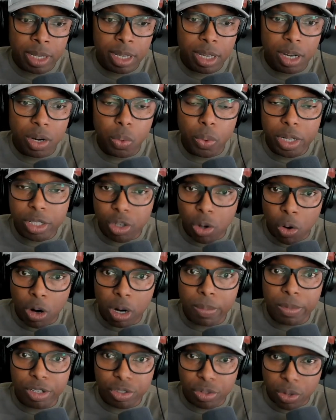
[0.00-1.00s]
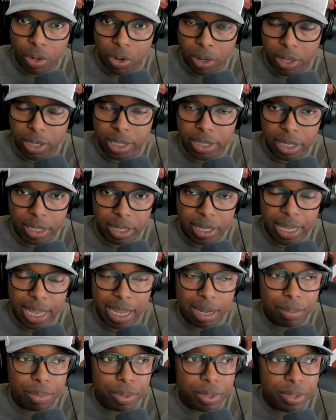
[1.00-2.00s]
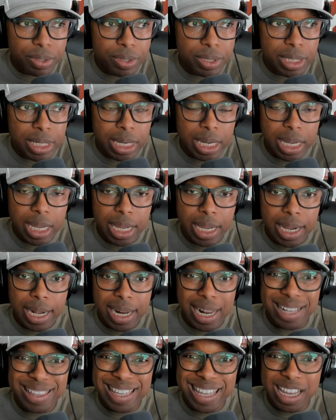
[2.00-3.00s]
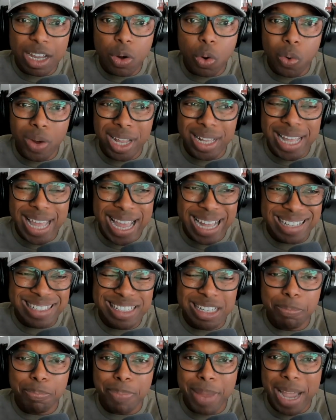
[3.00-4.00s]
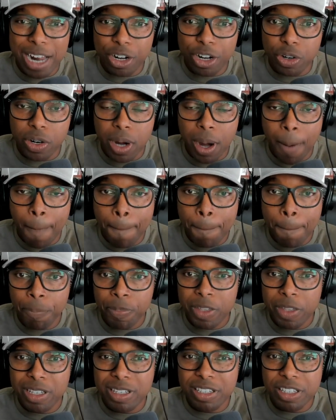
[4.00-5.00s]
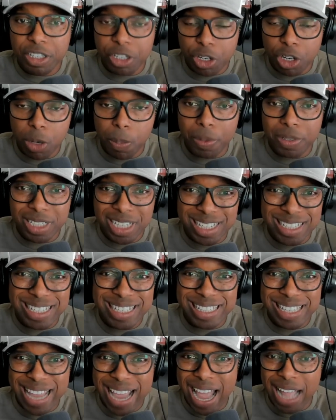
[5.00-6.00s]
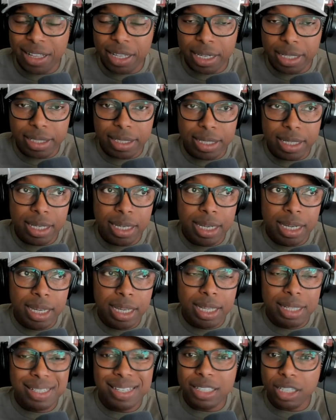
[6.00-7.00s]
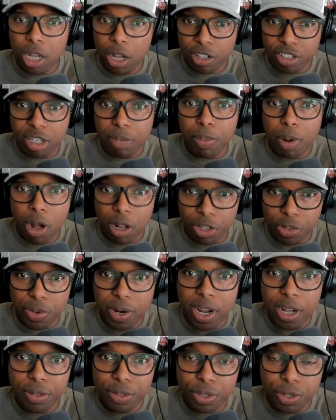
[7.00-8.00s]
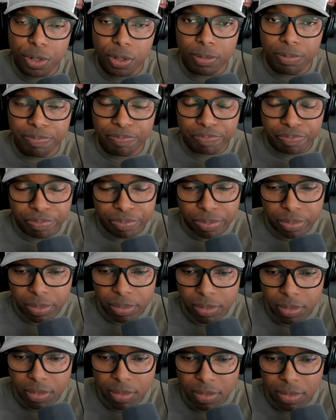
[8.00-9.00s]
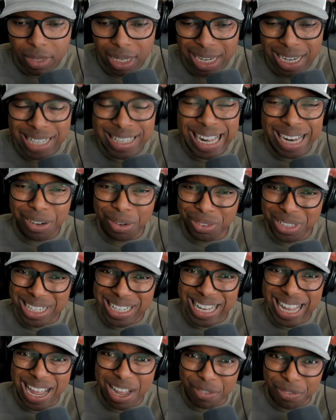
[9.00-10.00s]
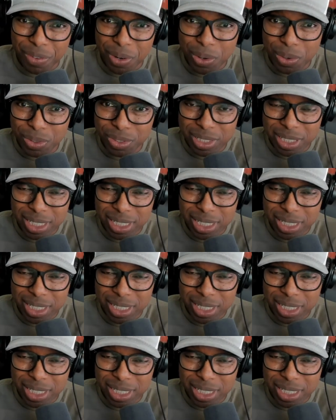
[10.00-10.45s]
Quinn's arm is stronger than Dylan Gabriel's, and I think Quinn has the better skill position talent to toss the ball around to. And not only that, folks,